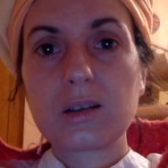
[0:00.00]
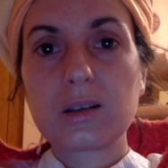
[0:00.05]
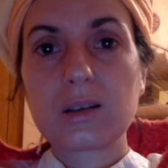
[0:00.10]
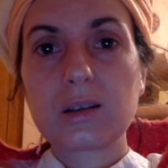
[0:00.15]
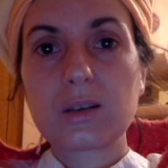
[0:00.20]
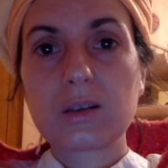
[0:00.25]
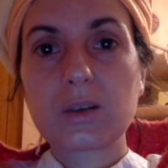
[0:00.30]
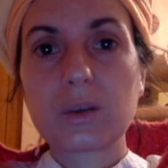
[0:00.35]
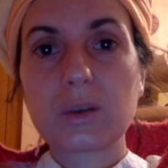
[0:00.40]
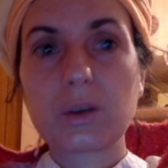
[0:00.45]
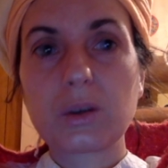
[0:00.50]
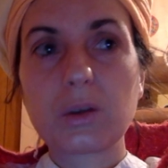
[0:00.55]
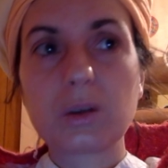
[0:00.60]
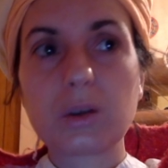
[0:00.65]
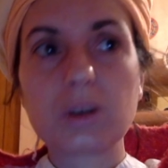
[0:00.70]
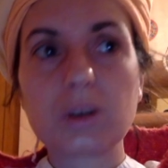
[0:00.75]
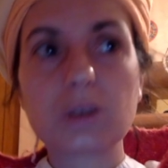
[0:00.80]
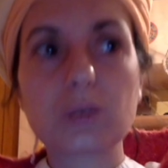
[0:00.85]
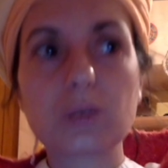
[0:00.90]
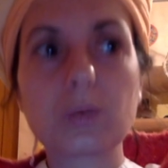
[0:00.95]
So in
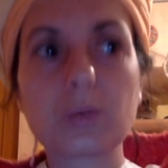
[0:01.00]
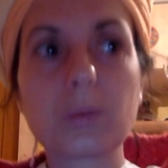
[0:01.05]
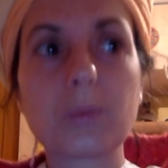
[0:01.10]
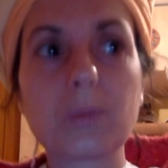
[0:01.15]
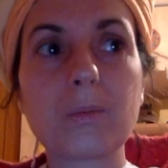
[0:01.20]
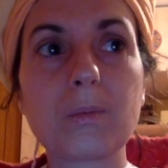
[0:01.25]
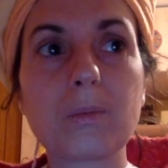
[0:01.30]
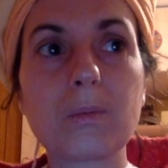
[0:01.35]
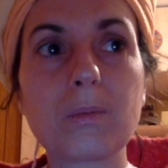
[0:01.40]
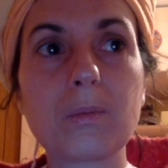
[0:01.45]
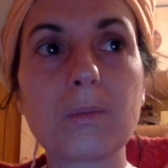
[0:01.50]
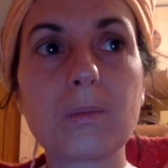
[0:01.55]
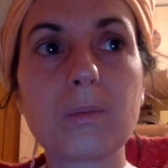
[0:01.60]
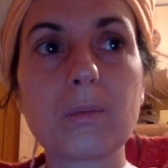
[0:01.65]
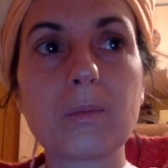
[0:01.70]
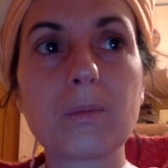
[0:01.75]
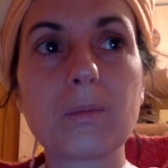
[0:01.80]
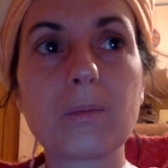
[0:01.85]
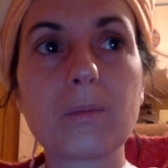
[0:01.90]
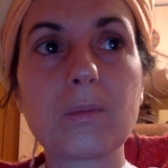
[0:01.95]
order to
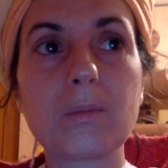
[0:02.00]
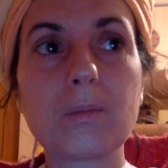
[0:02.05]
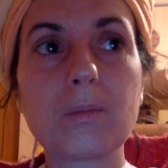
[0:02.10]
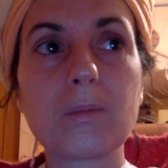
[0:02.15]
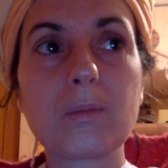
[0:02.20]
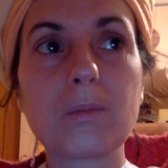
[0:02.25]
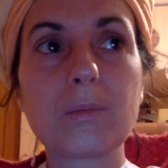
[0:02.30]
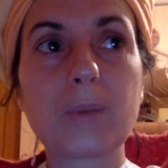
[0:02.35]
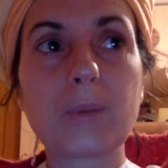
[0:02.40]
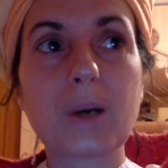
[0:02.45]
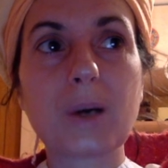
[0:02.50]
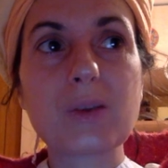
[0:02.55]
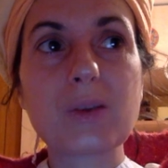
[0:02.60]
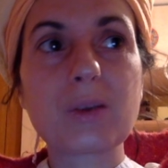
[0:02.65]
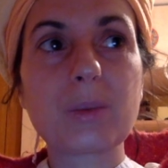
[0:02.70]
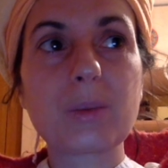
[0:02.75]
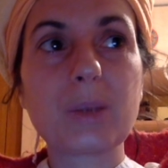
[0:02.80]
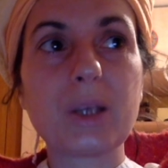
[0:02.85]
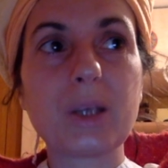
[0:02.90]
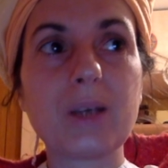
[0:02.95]

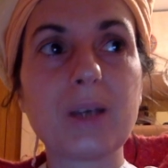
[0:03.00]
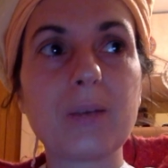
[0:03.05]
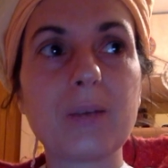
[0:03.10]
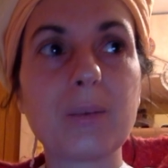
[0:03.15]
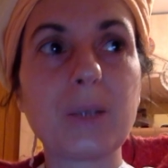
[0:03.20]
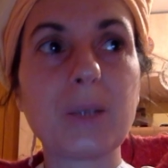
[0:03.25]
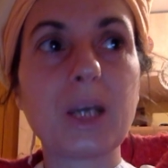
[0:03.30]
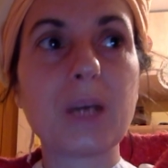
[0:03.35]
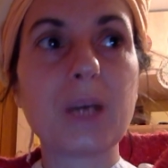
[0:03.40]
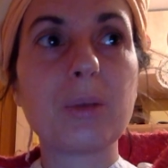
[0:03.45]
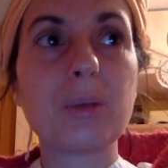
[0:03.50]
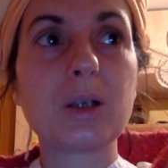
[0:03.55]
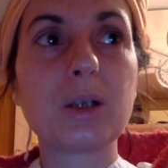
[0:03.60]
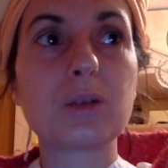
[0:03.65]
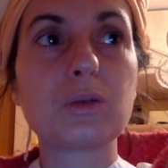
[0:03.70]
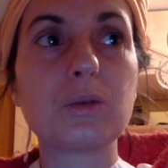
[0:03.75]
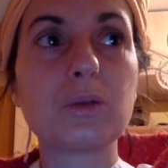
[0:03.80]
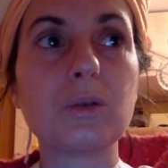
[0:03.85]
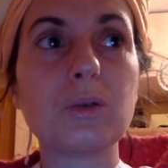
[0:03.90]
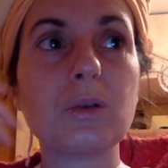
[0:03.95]
possibly be able
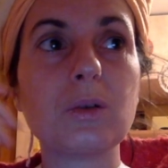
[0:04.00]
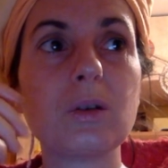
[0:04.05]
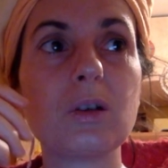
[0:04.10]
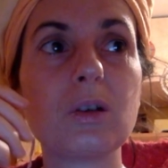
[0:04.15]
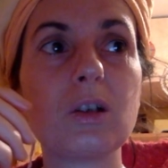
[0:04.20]
to